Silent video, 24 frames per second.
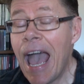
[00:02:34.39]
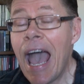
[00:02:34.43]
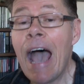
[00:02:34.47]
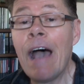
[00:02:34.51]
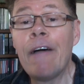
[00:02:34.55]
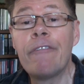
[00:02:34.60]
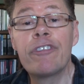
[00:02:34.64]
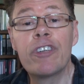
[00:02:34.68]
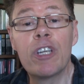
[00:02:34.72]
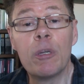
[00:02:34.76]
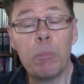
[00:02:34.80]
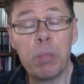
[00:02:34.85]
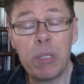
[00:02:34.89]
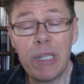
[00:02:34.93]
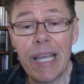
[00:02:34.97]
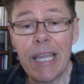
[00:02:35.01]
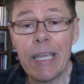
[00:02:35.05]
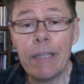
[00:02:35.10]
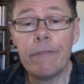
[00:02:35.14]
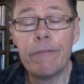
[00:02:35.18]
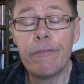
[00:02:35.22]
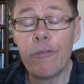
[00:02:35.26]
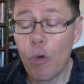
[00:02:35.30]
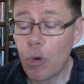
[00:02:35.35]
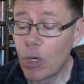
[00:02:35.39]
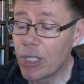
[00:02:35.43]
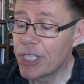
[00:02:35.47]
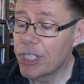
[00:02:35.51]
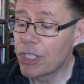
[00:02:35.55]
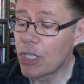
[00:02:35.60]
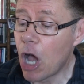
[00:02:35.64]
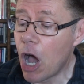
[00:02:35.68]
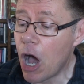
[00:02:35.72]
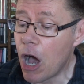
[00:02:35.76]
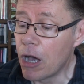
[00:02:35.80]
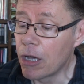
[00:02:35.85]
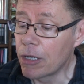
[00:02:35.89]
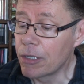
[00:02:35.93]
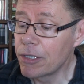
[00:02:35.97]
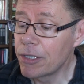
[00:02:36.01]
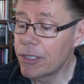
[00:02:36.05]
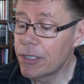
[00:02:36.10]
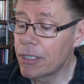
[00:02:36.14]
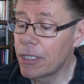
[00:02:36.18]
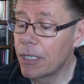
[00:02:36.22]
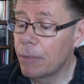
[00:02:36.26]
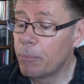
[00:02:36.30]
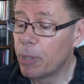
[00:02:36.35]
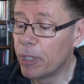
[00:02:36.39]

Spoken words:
after playing four songs,